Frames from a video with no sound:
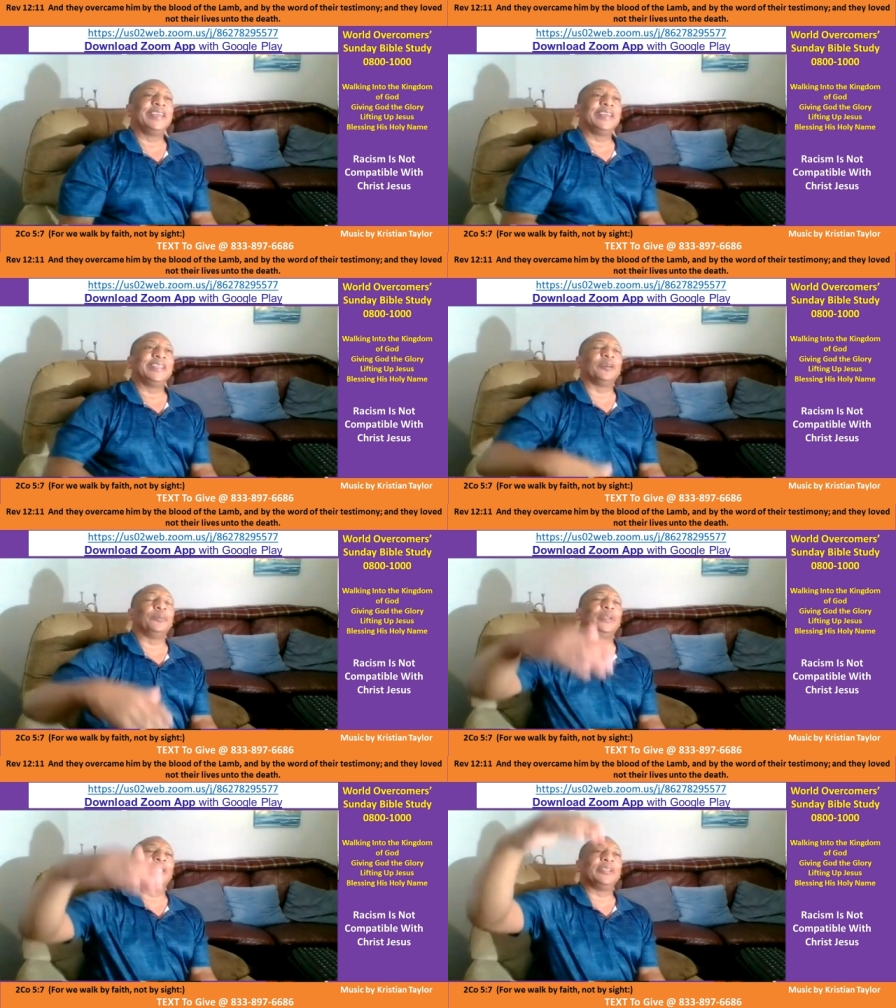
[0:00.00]
They were
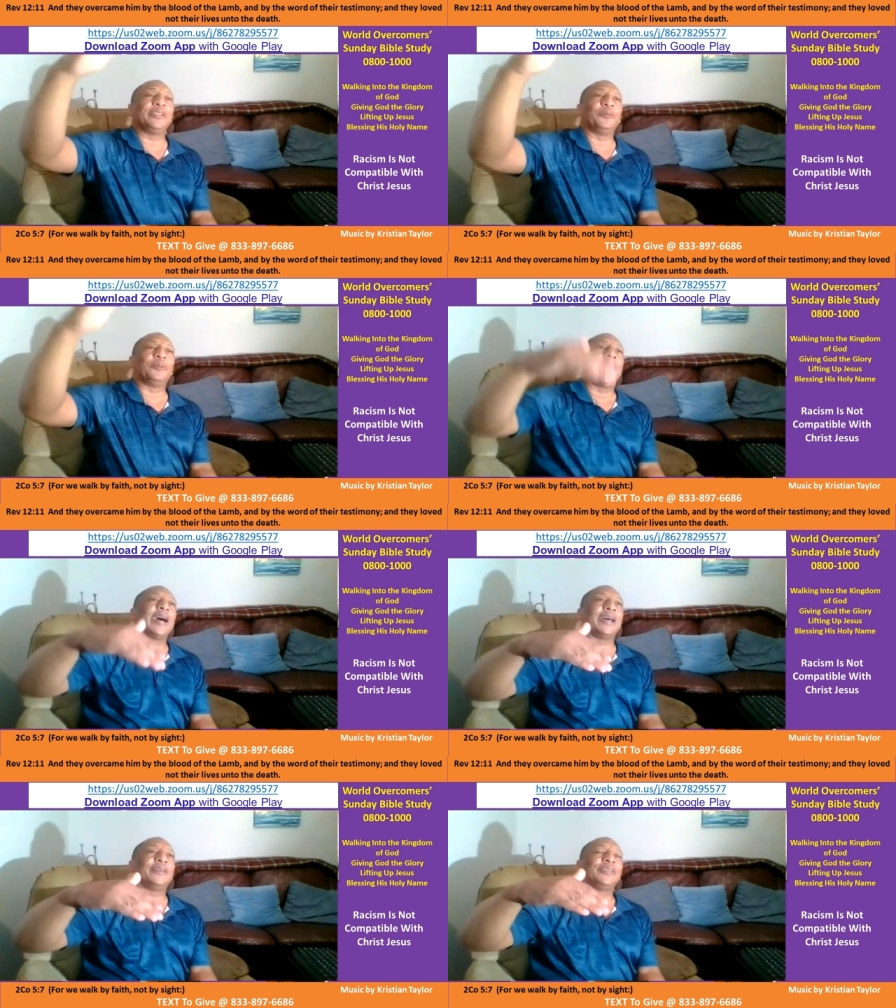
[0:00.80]
belittling the mm-hmm.
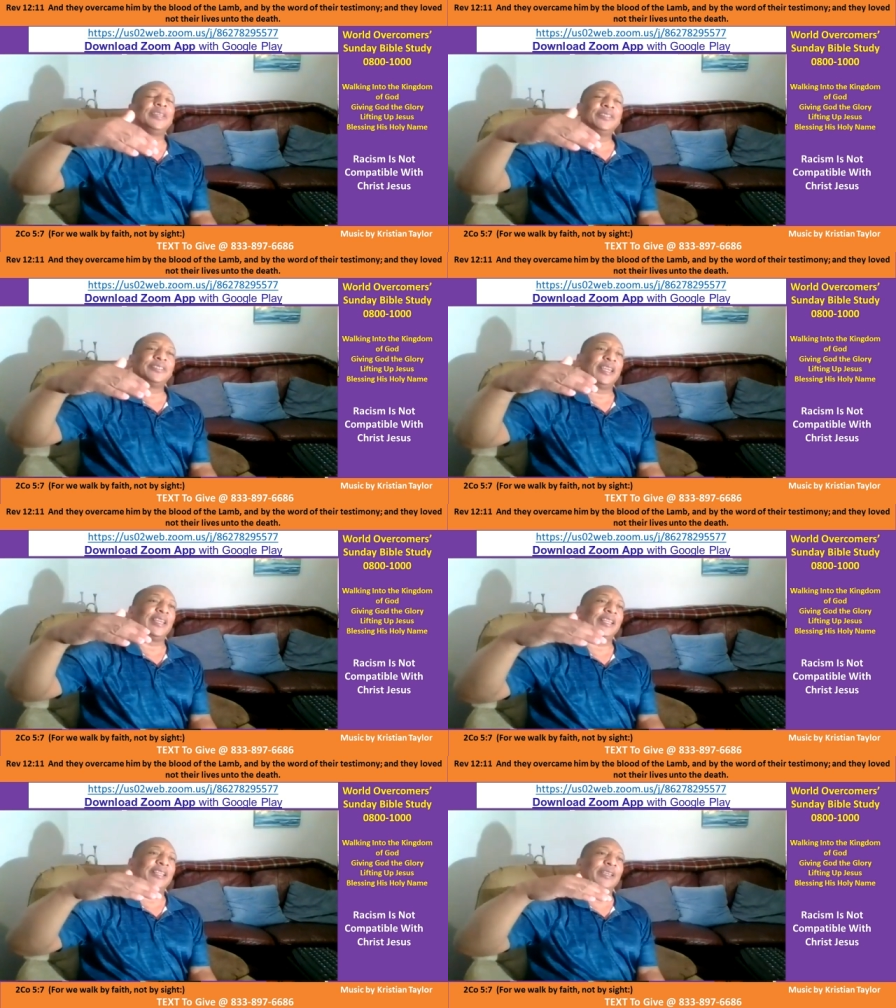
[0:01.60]
wives,
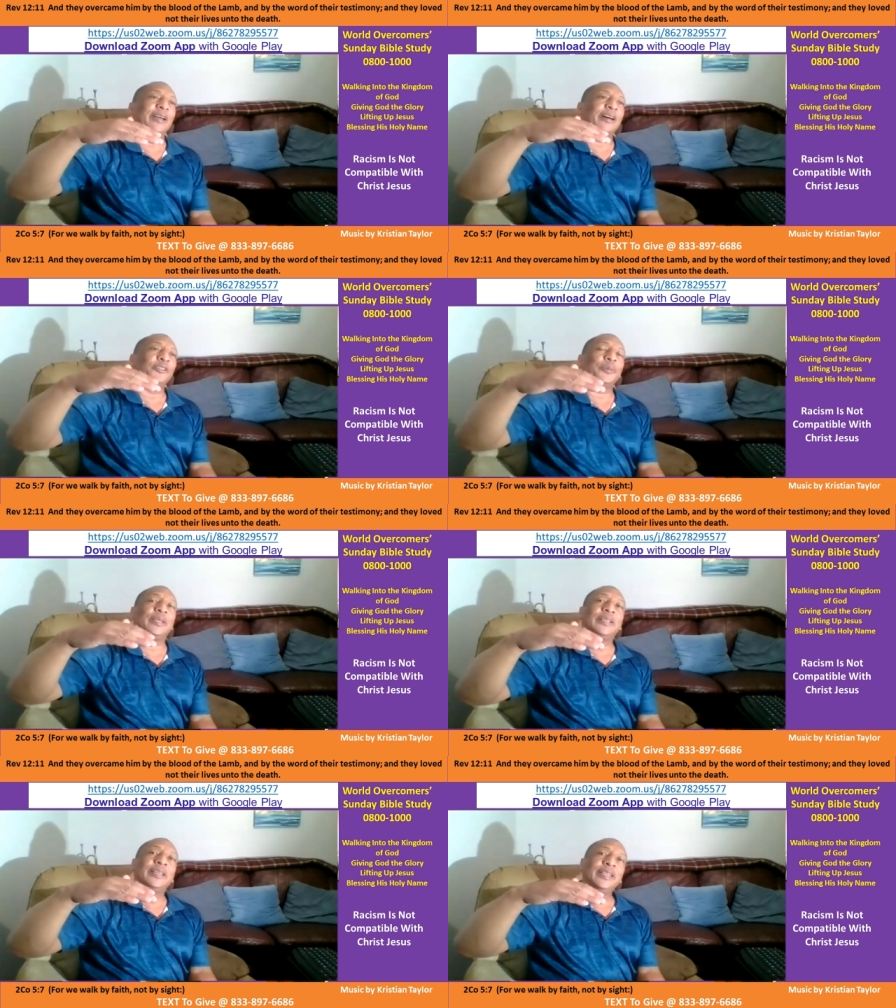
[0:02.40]
saying that their husband,